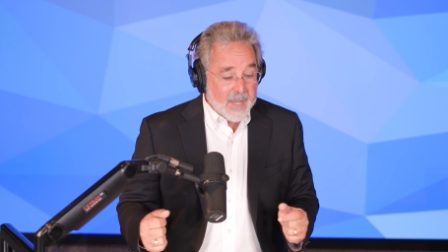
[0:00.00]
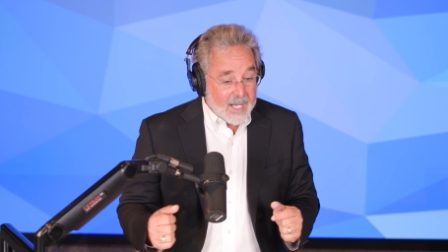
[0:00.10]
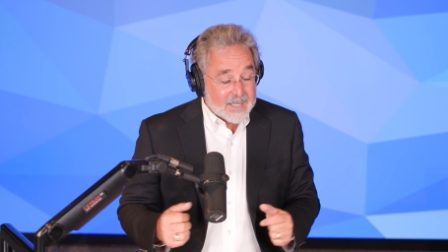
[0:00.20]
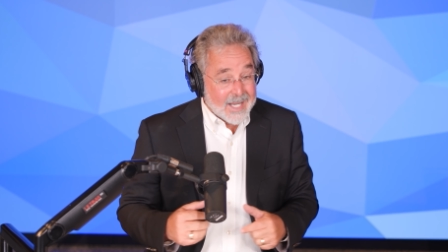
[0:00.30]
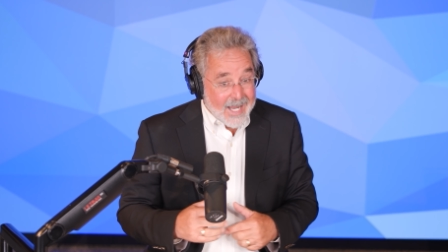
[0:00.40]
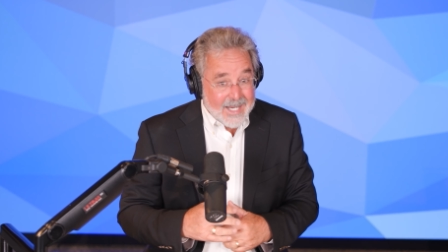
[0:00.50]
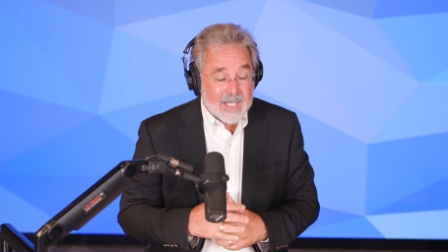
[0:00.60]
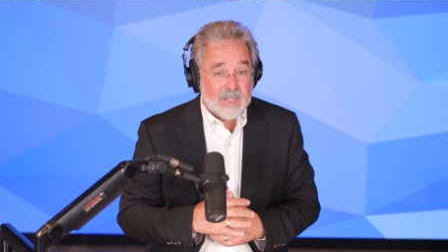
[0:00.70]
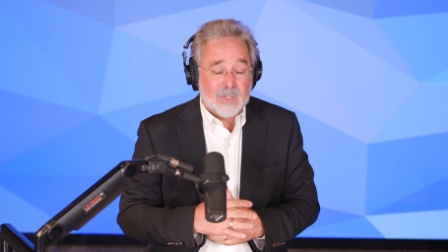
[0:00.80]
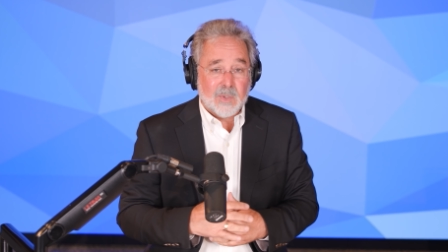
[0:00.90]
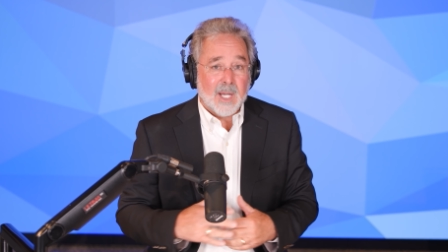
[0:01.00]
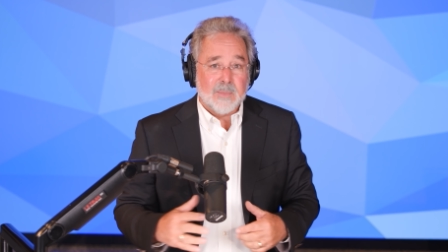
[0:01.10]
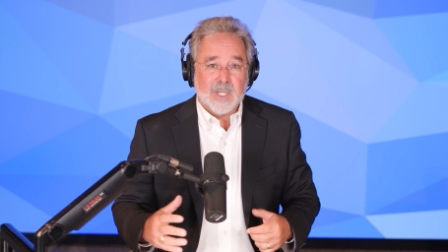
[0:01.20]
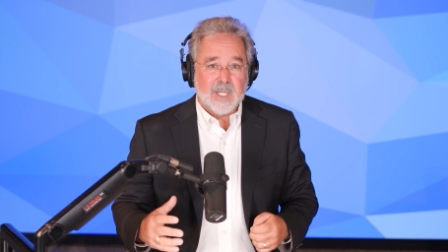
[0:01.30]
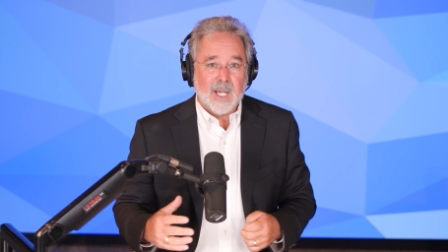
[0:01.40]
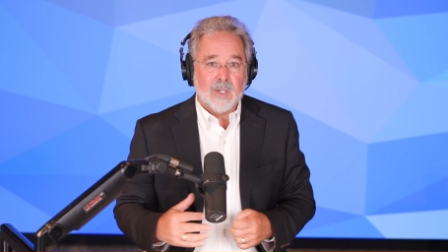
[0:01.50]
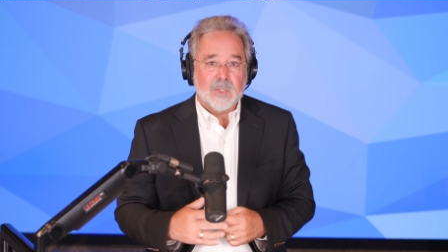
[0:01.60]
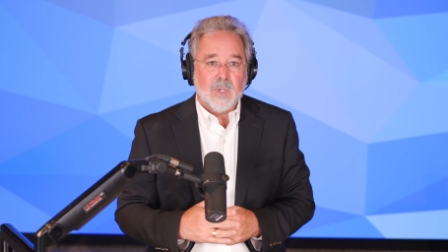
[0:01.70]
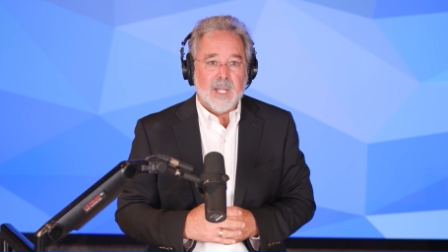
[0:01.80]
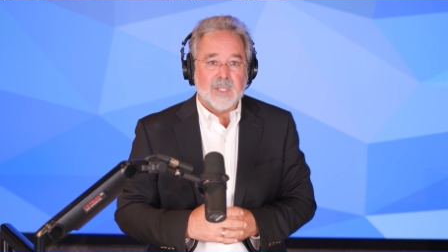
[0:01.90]
And that kind of describes the dire
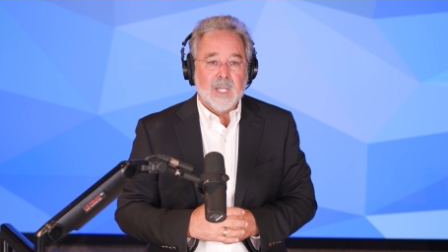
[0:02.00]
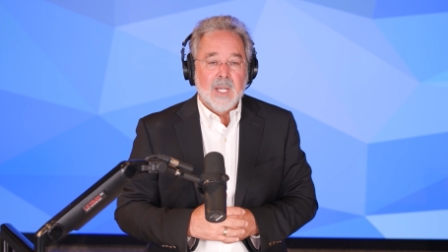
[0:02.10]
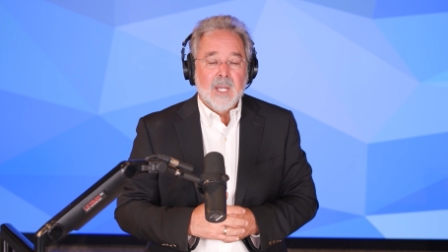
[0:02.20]
straits